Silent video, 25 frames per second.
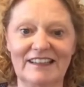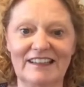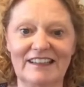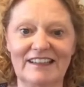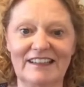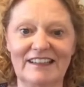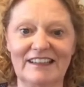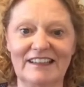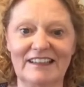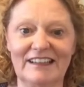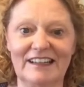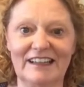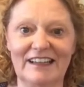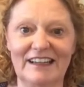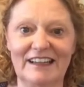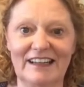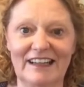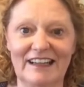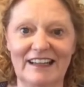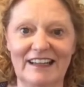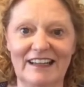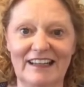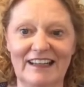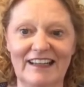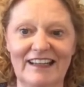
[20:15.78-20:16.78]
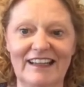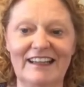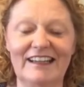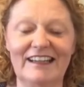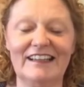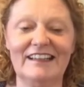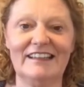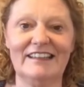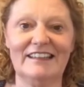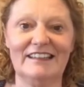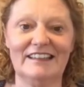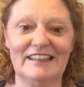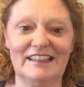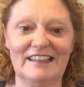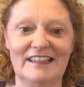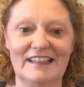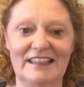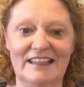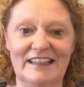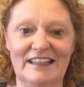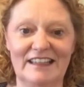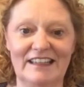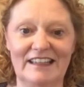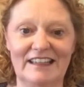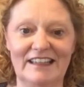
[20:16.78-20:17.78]

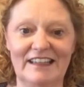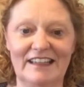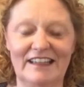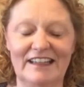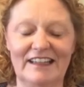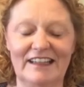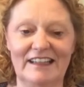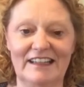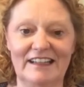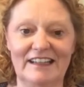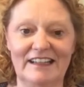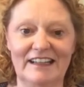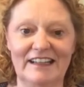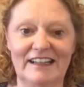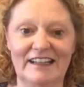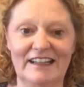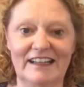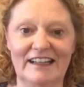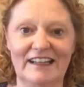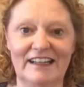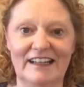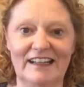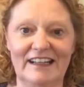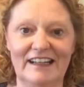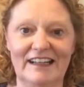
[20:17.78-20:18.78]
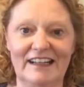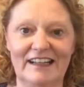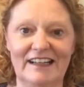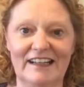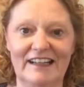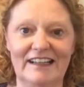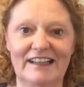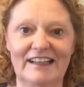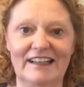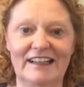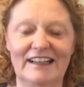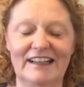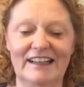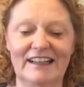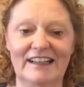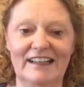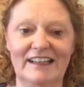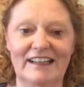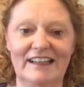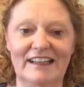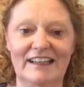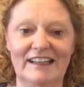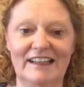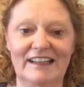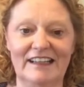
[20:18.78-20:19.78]

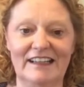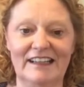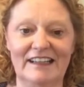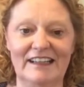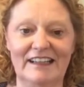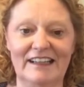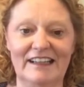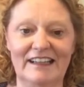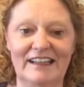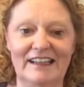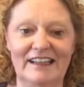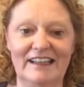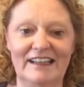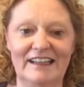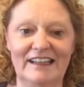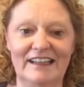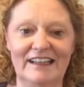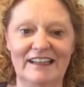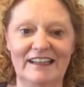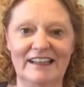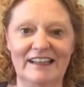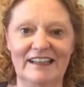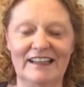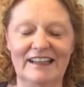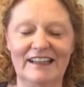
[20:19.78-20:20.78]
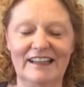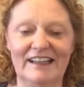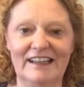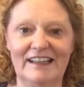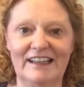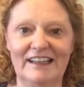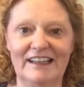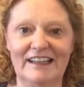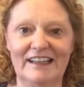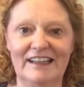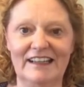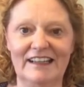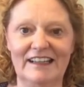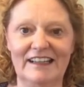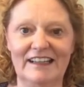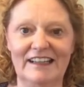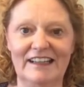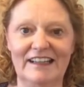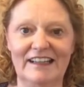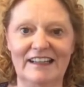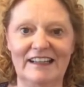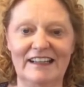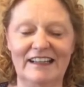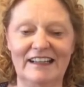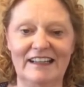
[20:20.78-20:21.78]
(silent)